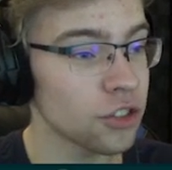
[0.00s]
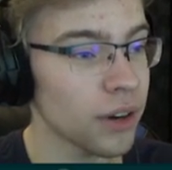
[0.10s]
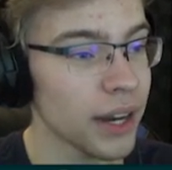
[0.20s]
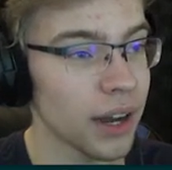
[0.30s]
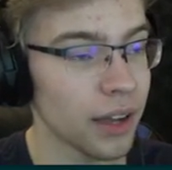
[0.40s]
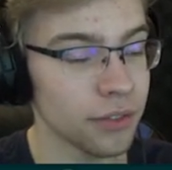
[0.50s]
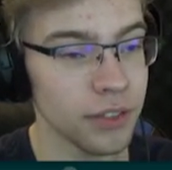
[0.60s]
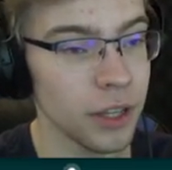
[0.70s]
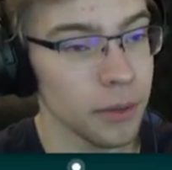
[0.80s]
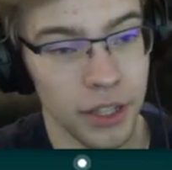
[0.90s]
trade-off.
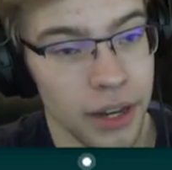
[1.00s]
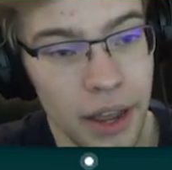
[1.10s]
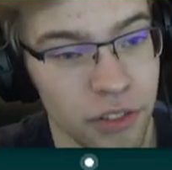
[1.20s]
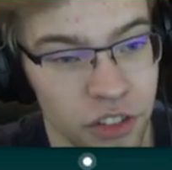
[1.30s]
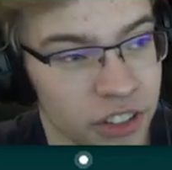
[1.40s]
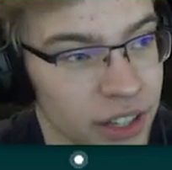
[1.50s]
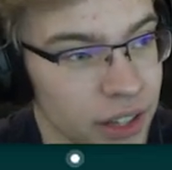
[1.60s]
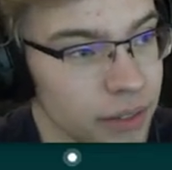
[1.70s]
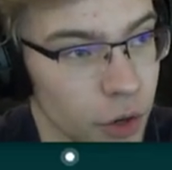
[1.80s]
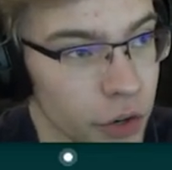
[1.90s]
You'd never
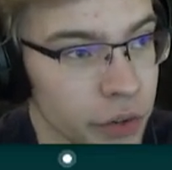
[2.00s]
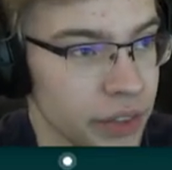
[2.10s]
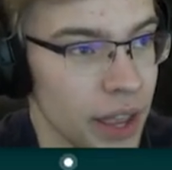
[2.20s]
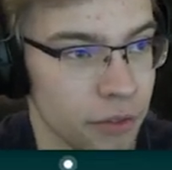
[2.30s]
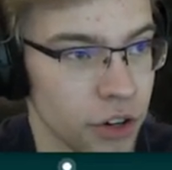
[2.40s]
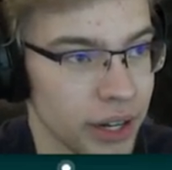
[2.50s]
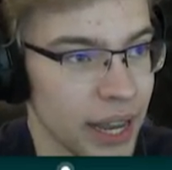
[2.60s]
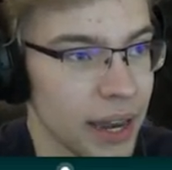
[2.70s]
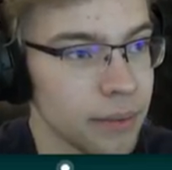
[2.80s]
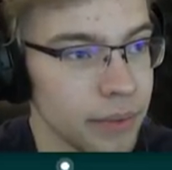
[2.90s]
see Earth ever
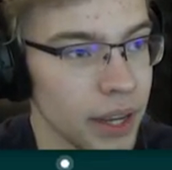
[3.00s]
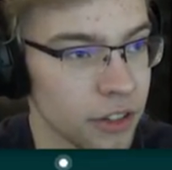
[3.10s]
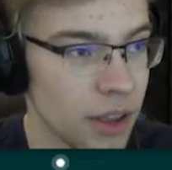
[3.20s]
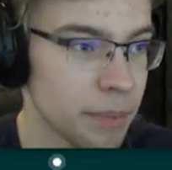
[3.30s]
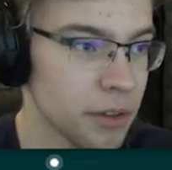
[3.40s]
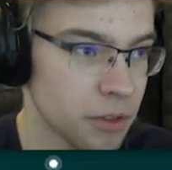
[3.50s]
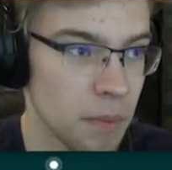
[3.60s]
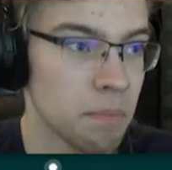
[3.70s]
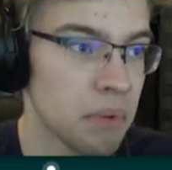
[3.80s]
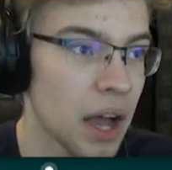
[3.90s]
again, except if
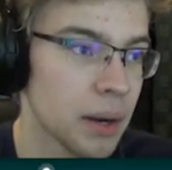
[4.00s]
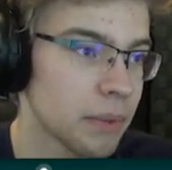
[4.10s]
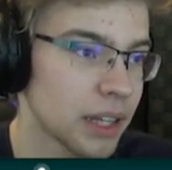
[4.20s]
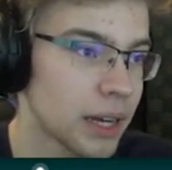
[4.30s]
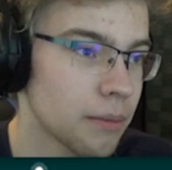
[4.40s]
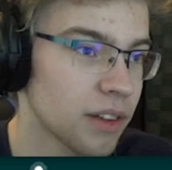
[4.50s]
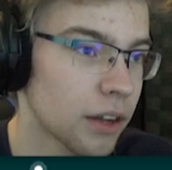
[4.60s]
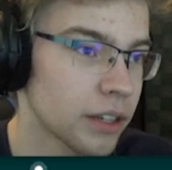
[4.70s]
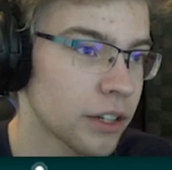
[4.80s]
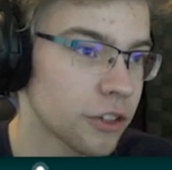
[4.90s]
you bought a Millennium
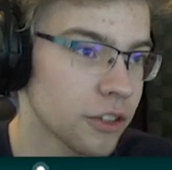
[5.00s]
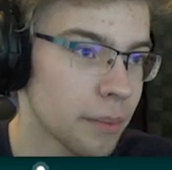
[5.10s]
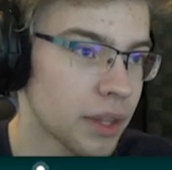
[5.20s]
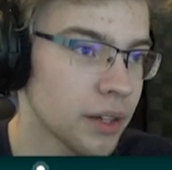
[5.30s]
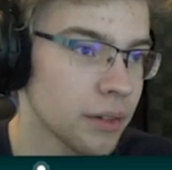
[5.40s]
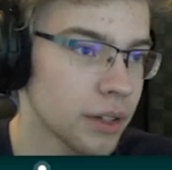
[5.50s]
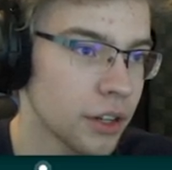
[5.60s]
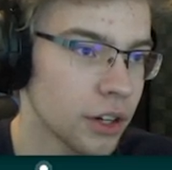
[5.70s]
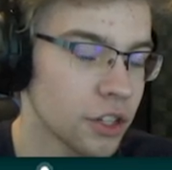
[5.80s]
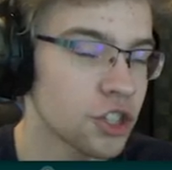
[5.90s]
Falcon or something,
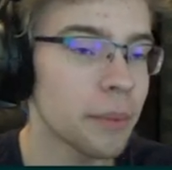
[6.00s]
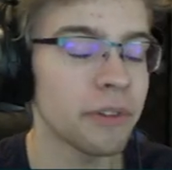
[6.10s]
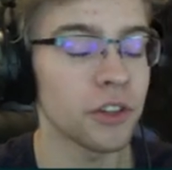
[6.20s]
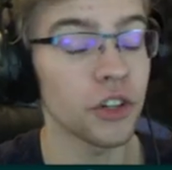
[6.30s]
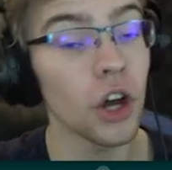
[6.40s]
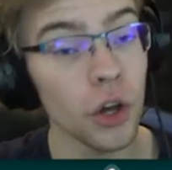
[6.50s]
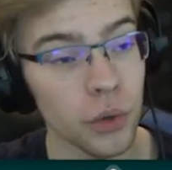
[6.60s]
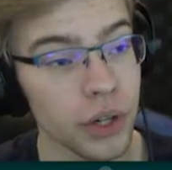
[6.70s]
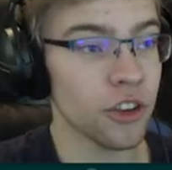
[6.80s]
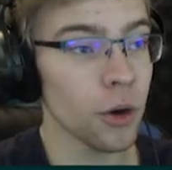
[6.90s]
a ship of your
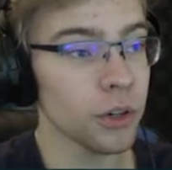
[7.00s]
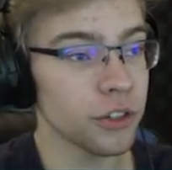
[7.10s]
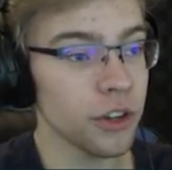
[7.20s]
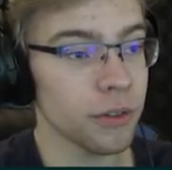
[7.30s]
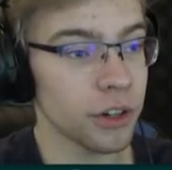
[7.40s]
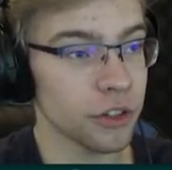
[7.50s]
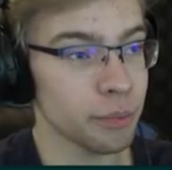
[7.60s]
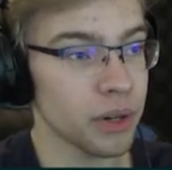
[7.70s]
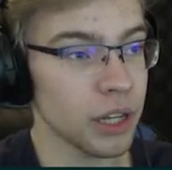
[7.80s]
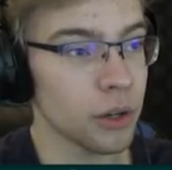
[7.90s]
own. Star Wars universe
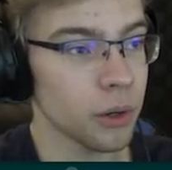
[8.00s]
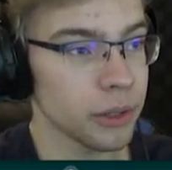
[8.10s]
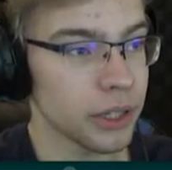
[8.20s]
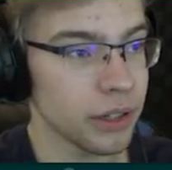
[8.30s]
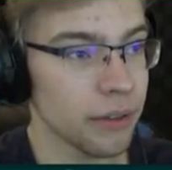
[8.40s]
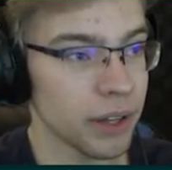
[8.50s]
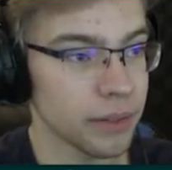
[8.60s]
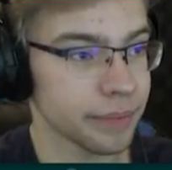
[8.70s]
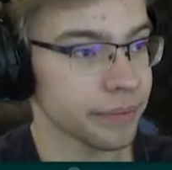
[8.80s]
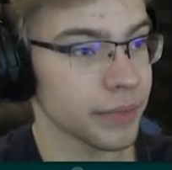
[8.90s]
pretty cool and to live in.
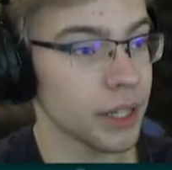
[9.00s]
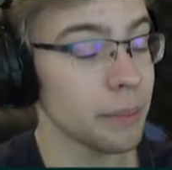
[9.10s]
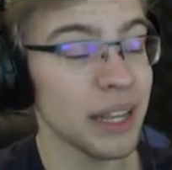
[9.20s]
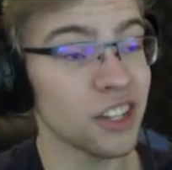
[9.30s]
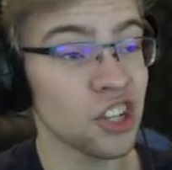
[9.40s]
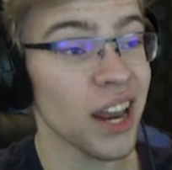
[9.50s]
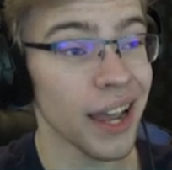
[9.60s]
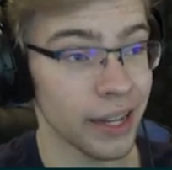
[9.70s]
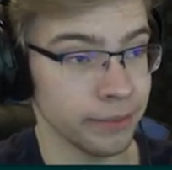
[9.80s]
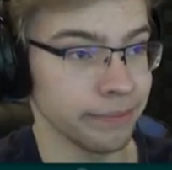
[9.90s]
you would be a
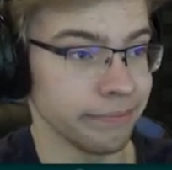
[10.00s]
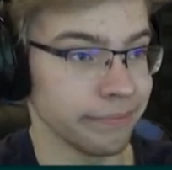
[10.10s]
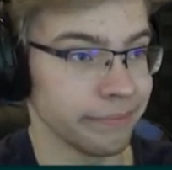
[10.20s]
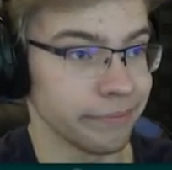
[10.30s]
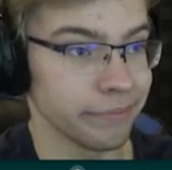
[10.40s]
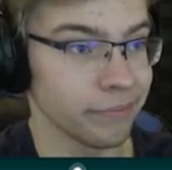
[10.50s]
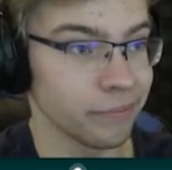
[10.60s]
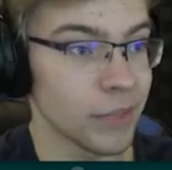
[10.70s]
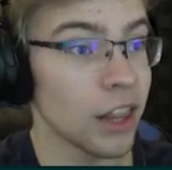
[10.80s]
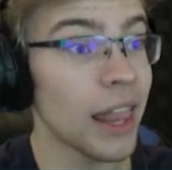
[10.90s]
Jedi.
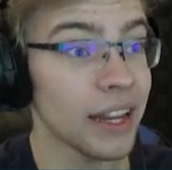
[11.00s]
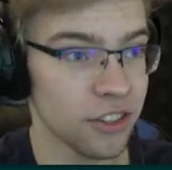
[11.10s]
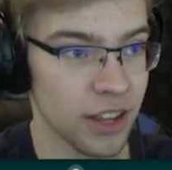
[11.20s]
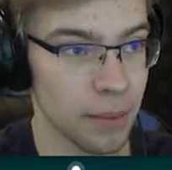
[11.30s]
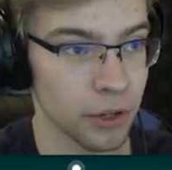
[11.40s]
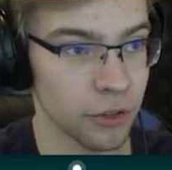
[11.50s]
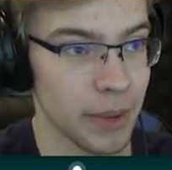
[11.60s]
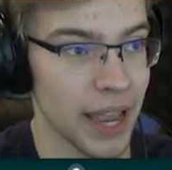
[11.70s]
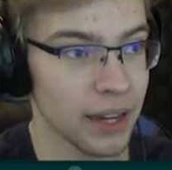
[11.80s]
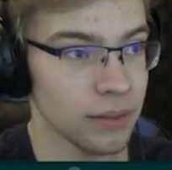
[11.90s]

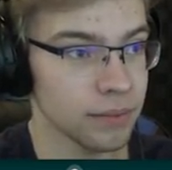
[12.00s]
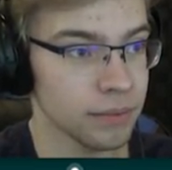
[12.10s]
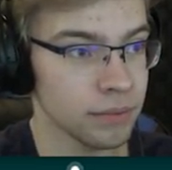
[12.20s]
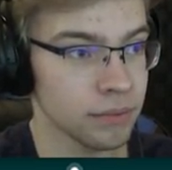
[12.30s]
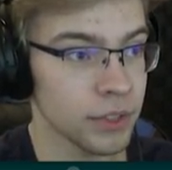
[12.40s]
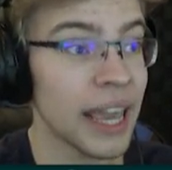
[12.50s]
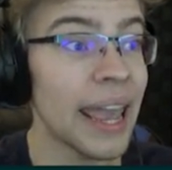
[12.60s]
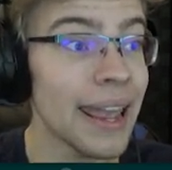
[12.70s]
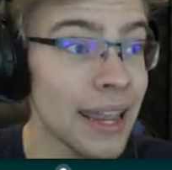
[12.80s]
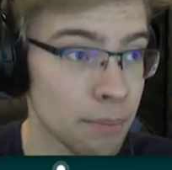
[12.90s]
Lightsabers, man.
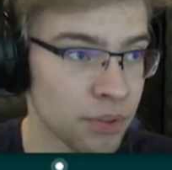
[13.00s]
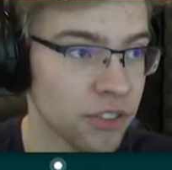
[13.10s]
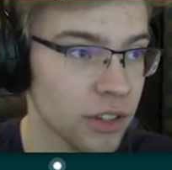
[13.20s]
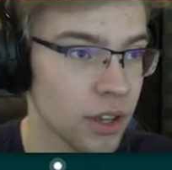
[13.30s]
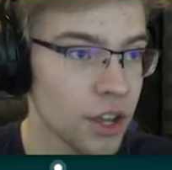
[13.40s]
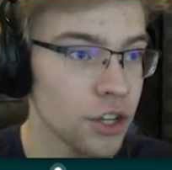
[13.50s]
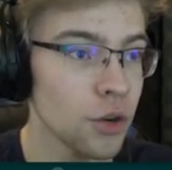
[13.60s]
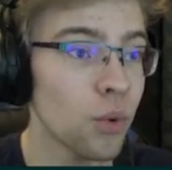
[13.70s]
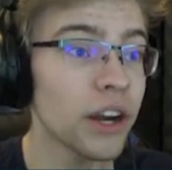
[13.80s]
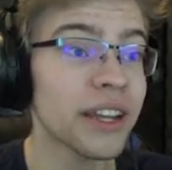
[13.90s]
Capes.
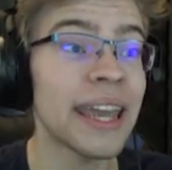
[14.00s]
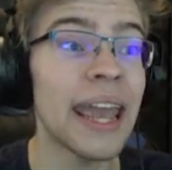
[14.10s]
You'd wear a